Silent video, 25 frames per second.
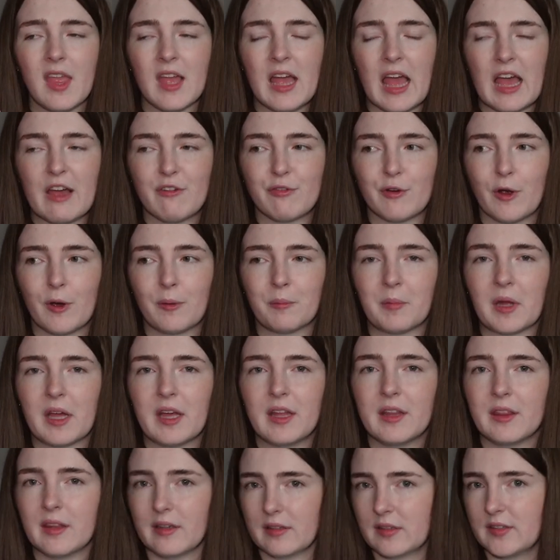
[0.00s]
from
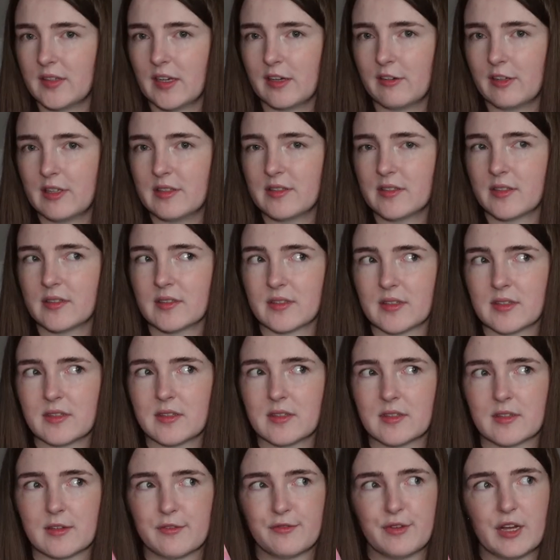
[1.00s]
this series because this
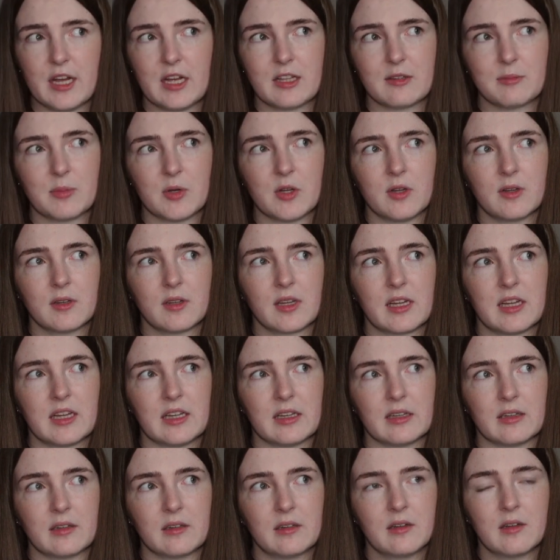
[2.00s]
is the 3rd book
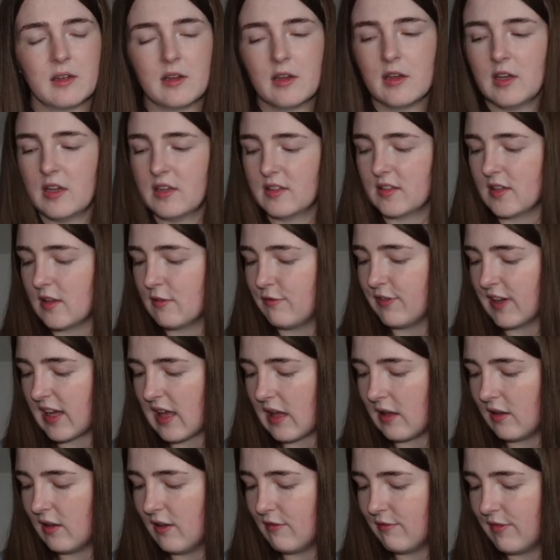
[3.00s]
in... Is it
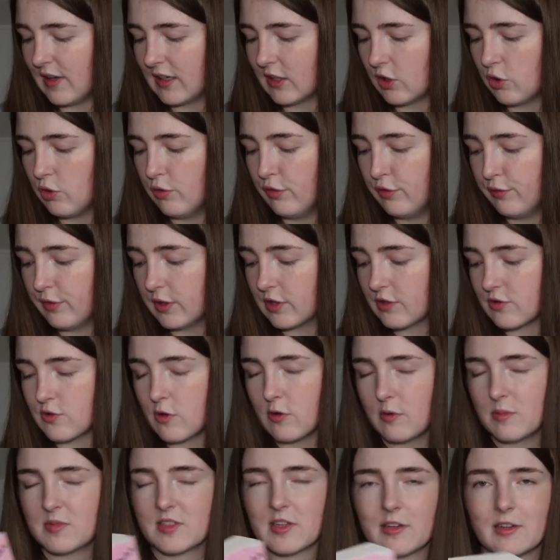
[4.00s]
the Vancouver
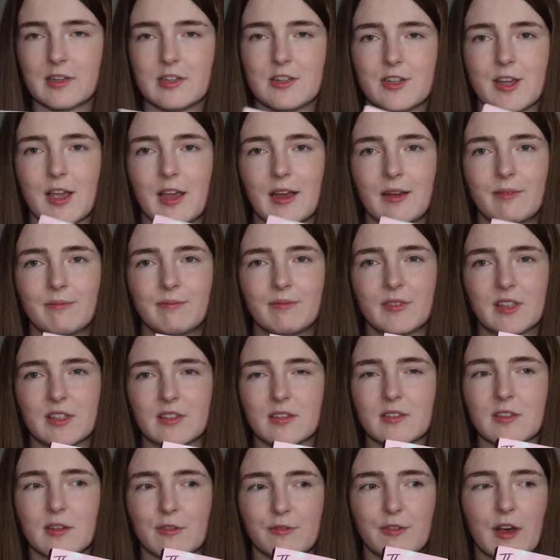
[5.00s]
Storm series? Yeah, this
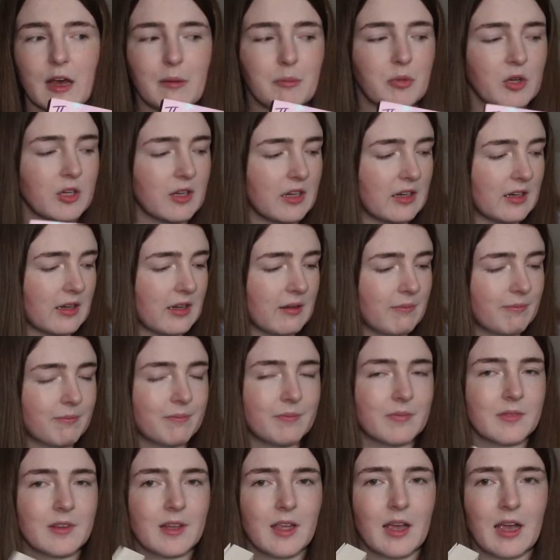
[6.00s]
is the 3rd book in it
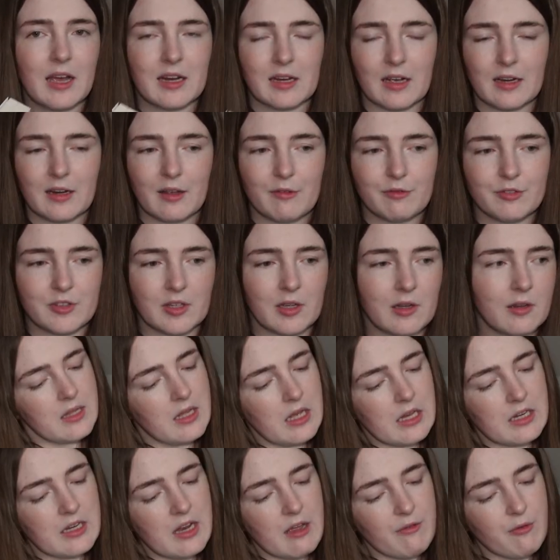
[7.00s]
and I loved it.
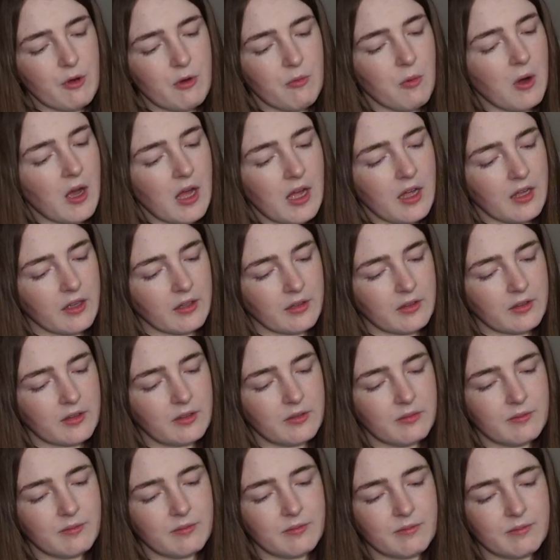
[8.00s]
They never work.
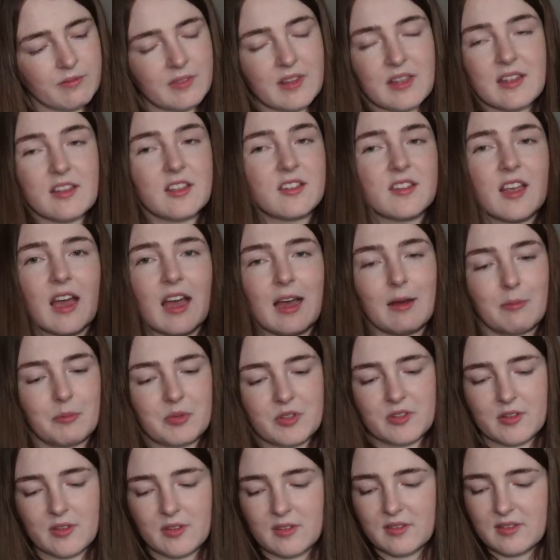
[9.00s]
These
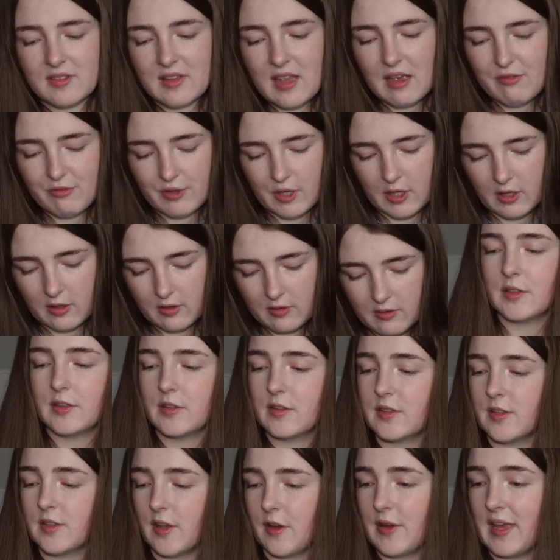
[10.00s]
tabs, never.
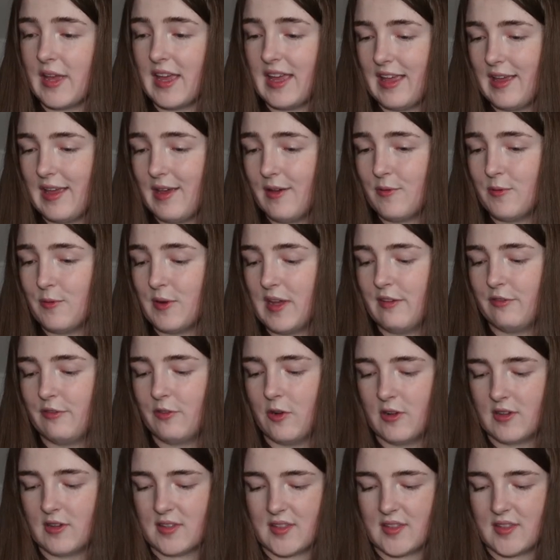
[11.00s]
So here we have got